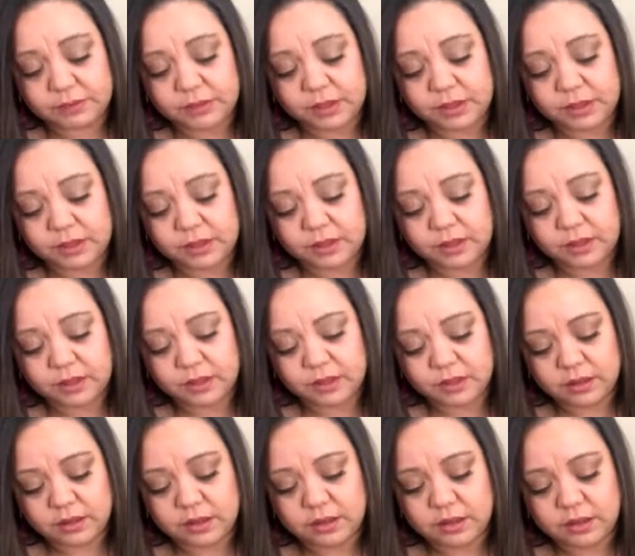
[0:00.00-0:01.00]
me,
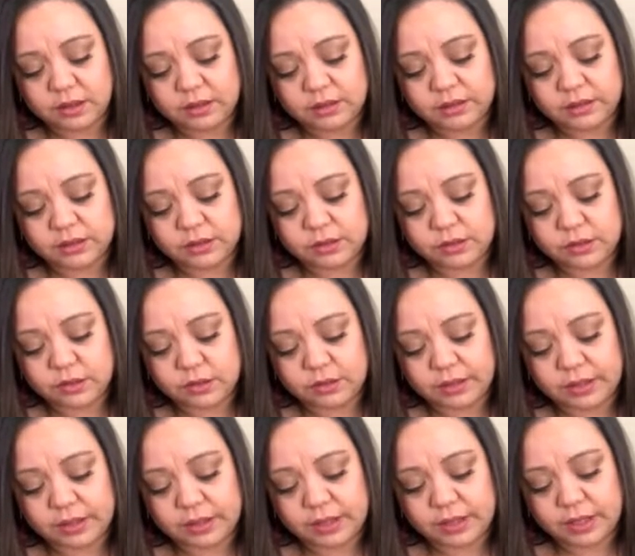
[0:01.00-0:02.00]
to go
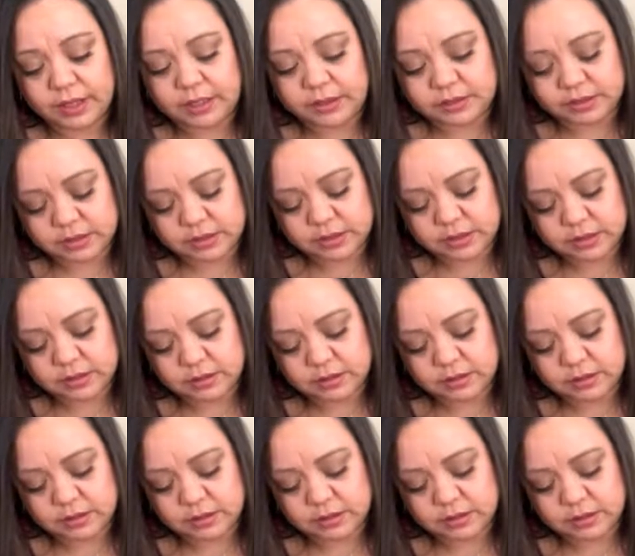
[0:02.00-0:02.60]
and get